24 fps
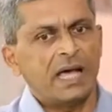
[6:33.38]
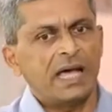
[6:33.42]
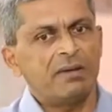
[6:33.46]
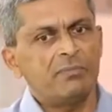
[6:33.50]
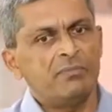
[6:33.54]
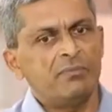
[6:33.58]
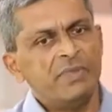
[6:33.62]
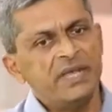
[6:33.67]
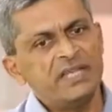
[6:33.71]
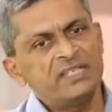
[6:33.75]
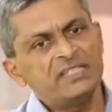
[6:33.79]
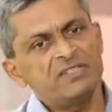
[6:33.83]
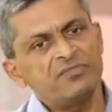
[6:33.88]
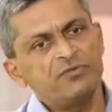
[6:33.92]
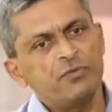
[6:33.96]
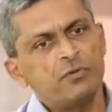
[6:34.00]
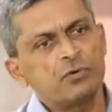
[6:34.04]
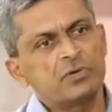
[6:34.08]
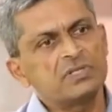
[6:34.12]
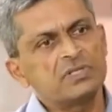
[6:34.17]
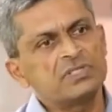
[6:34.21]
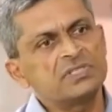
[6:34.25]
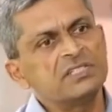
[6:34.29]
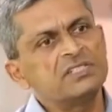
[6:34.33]
our major
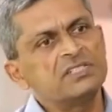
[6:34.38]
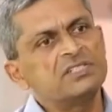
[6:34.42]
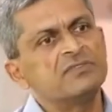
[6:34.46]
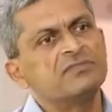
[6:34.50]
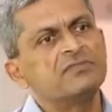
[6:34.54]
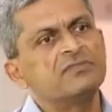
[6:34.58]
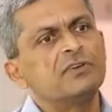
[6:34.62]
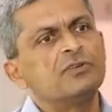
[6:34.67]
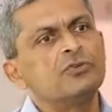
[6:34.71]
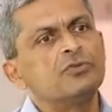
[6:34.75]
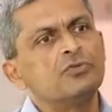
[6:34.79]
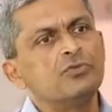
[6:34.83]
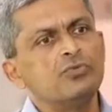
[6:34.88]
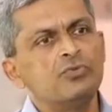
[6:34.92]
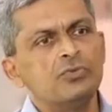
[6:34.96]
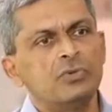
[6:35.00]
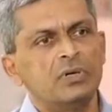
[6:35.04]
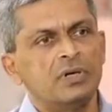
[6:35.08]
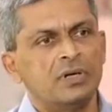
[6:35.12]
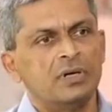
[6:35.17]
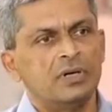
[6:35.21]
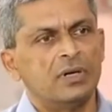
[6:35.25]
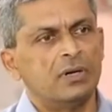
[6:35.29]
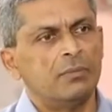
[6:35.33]
focus then shifted to
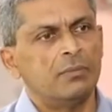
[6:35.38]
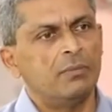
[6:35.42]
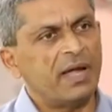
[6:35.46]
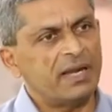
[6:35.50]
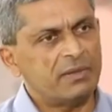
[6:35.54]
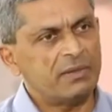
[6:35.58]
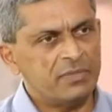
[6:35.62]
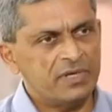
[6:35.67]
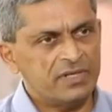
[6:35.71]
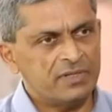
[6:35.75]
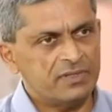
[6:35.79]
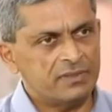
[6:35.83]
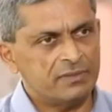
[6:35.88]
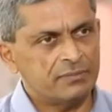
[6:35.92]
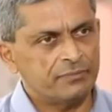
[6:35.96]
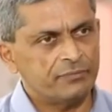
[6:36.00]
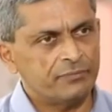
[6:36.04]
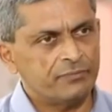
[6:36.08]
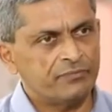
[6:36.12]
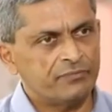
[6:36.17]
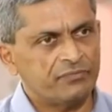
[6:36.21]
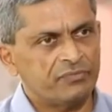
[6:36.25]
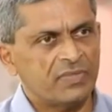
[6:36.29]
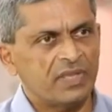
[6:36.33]
uh, badminton,
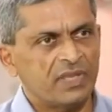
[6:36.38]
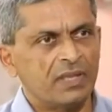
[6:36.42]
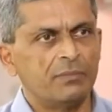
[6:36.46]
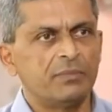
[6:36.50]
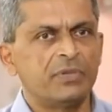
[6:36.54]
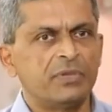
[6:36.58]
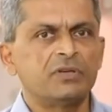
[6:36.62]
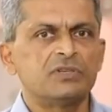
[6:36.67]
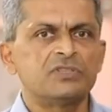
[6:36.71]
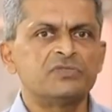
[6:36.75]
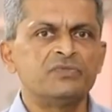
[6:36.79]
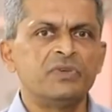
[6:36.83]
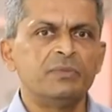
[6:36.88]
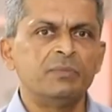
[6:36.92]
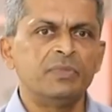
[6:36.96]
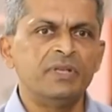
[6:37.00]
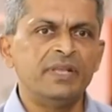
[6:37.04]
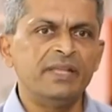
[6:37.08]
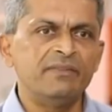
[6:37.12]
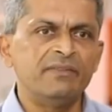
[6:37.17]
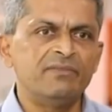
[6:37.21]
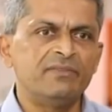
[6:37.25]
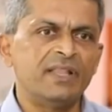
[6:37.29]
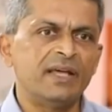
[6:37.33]
mm. yeah, because we
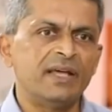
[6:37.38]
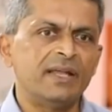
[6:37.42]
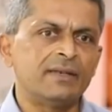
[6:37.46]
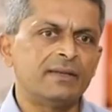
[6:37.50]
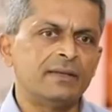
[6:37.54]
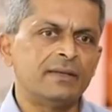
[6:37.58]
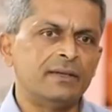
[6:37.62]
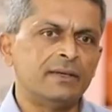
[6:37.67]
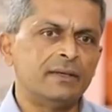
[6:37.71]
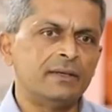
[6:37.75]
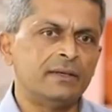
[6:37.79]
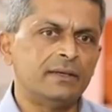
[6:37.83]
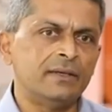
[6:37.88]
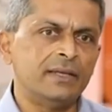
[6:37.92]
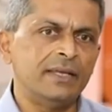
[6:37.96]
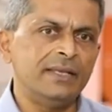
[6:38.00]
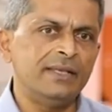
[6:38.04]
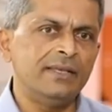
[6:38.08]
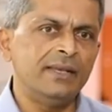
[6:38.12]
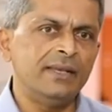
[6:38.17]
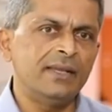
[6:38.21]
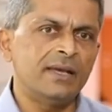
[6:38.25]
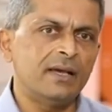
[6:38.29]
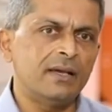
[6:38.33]
believe that uh,
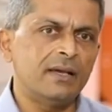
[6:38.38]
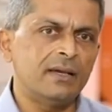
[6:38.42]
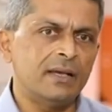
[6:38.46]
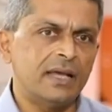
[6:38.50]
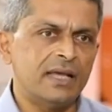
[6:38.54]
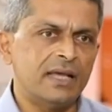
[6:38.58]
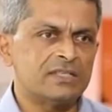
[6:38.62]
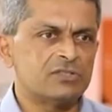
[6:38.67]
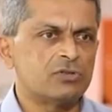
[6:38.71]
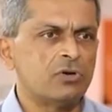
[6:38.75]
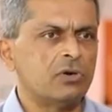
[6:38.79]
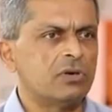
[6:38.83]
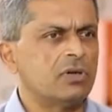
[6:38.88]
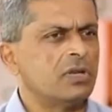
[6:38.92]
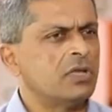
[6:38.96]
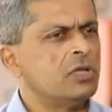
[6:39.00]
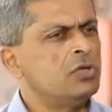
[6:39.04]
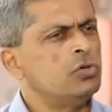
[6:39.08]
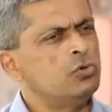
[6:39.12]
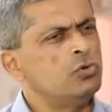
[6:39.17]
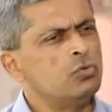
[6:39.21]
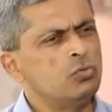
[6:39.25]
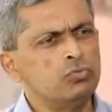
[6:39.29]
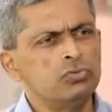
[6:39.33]
India has got
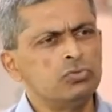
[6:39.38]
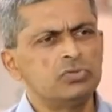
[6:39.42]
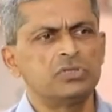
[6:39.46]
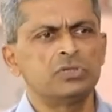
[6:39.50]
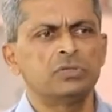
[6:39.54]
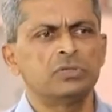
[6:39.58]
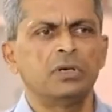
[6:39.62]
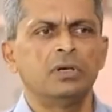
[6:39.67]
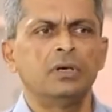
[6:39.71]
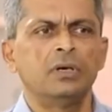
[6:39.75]
huge